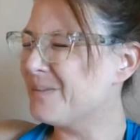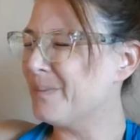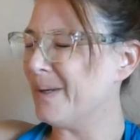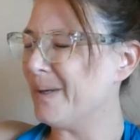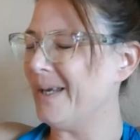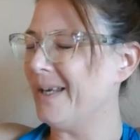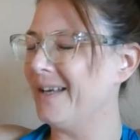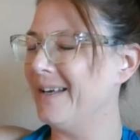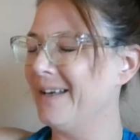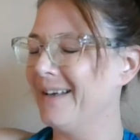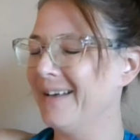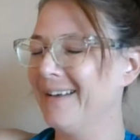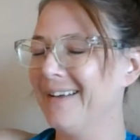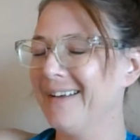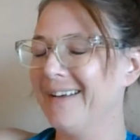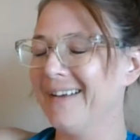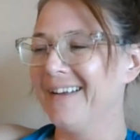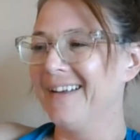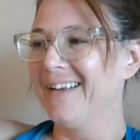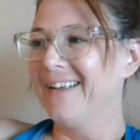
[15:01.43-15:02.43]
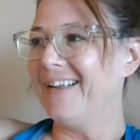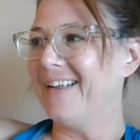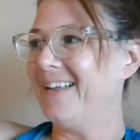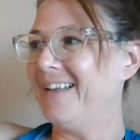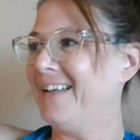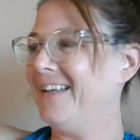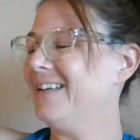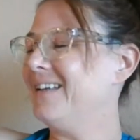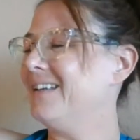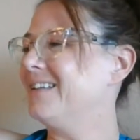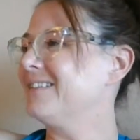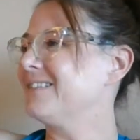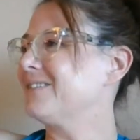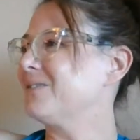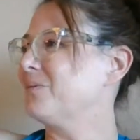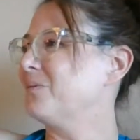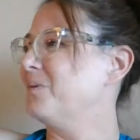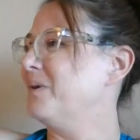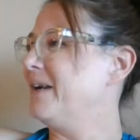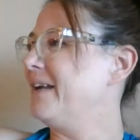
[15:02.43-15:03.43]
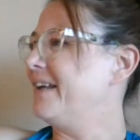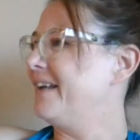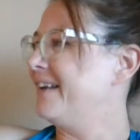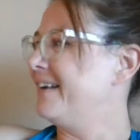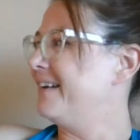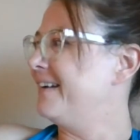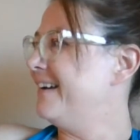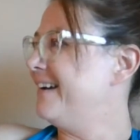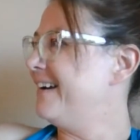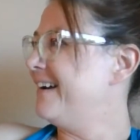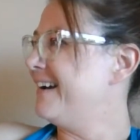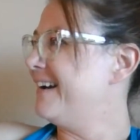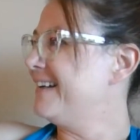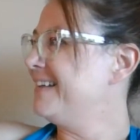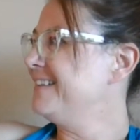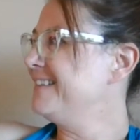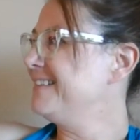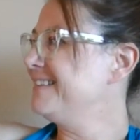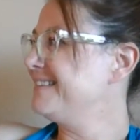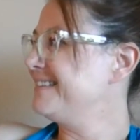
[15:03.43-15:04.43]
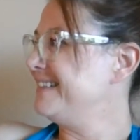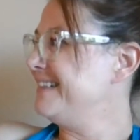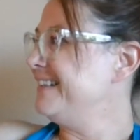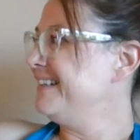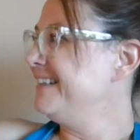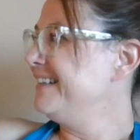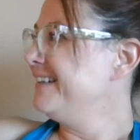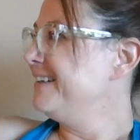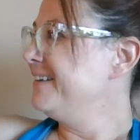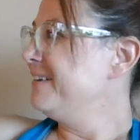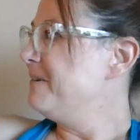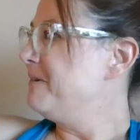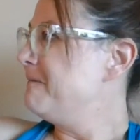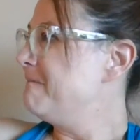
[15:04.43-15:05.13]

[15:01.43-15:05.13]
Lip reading: me is when I see